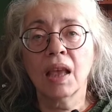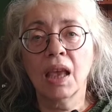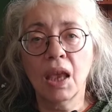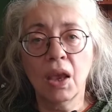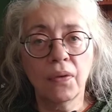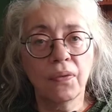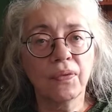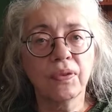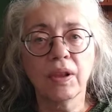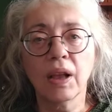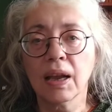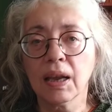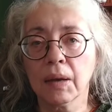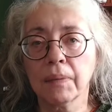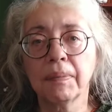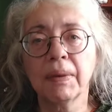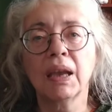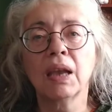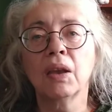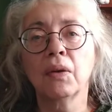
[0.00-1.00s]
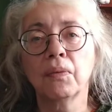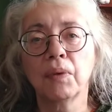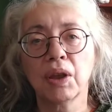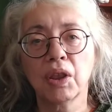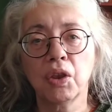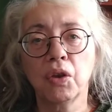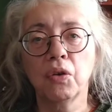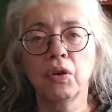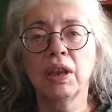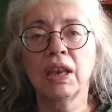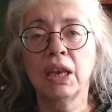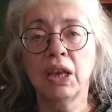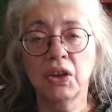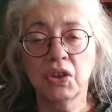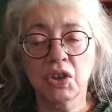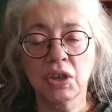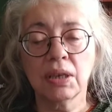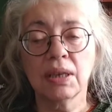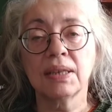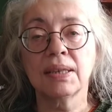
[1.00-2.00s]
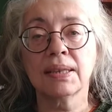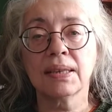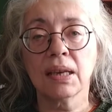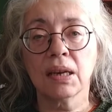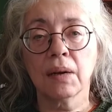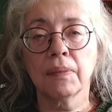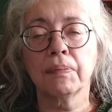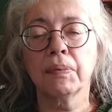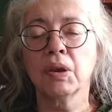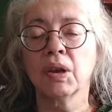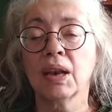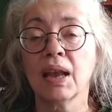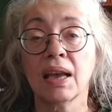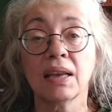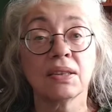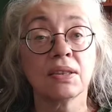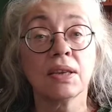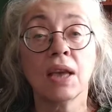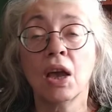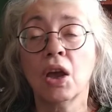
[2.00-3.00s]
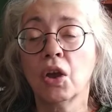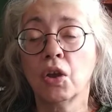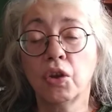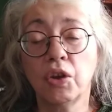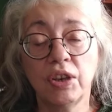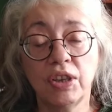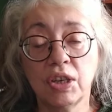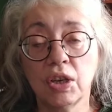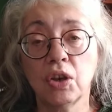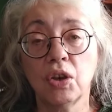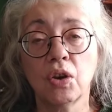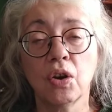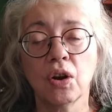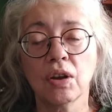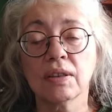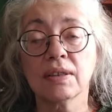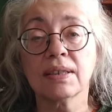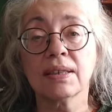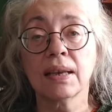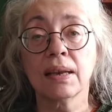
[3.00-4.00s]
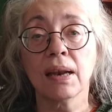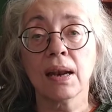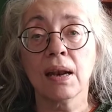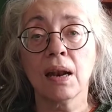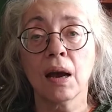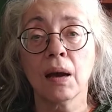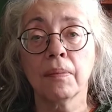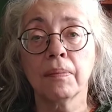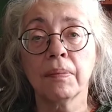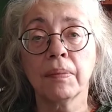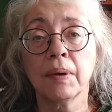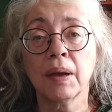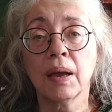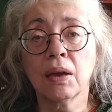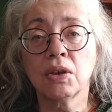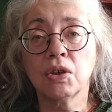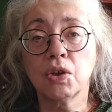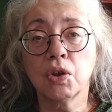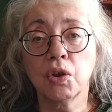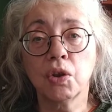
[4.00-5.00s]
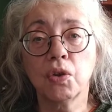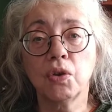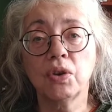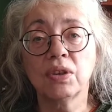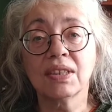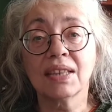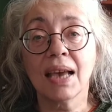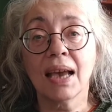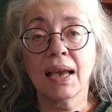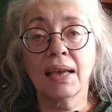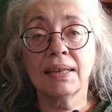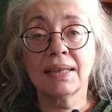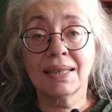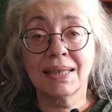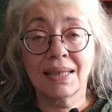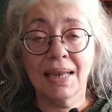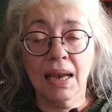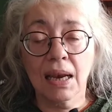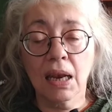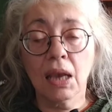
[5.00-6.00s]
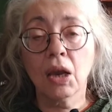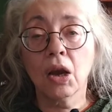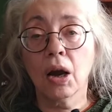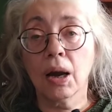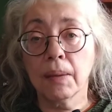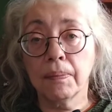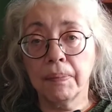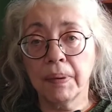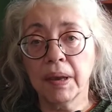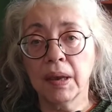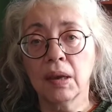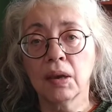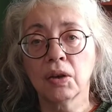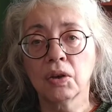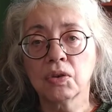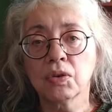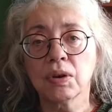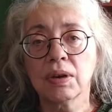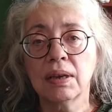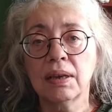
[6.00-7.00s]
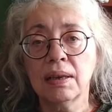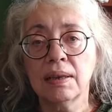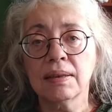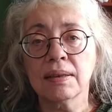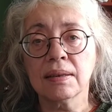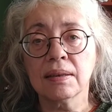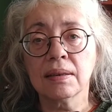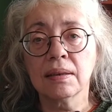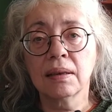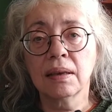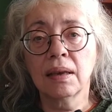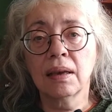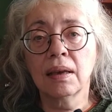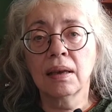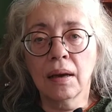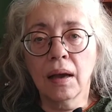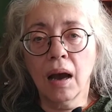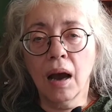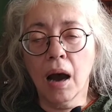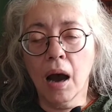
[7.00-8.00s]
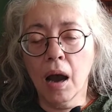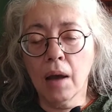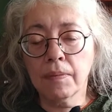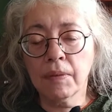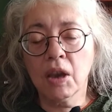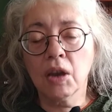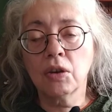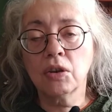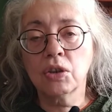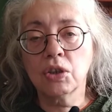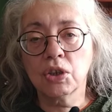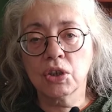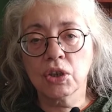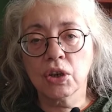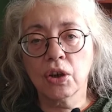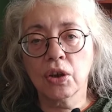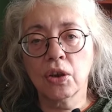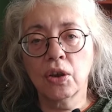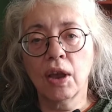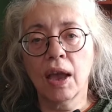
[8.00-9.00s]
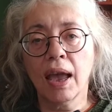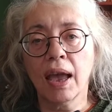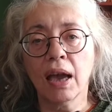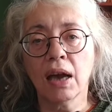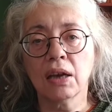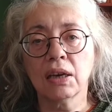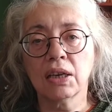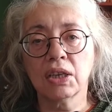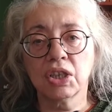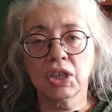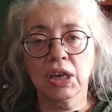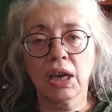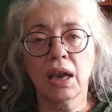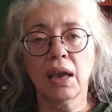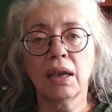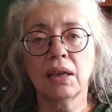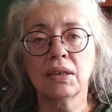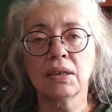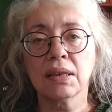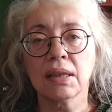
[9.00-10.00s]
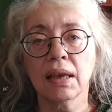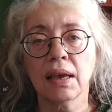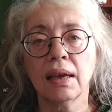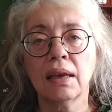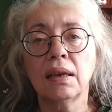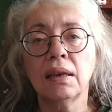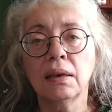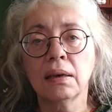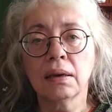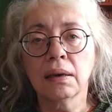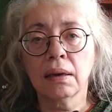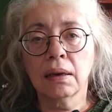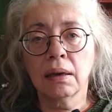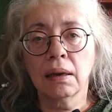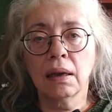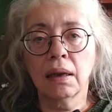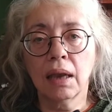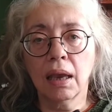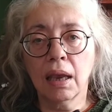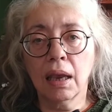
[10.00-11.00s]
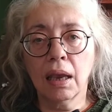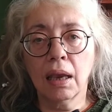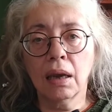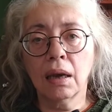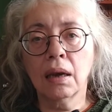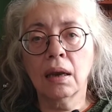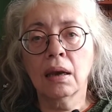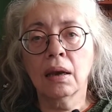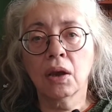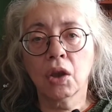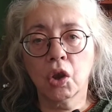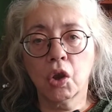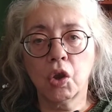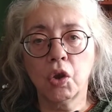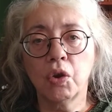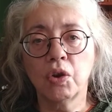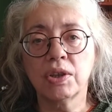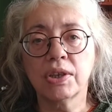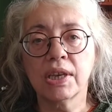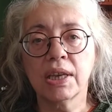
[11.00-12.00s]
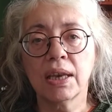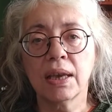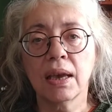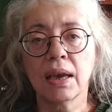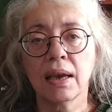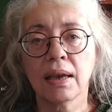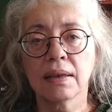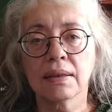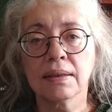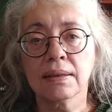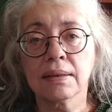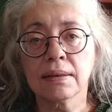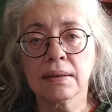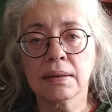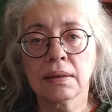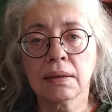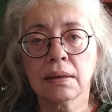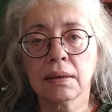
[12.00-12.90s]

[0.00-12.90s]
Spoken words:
If, like me, when you initially set up your NAS, you did not set it up to use a static IP address, I'm going to show you how to change that in QTS.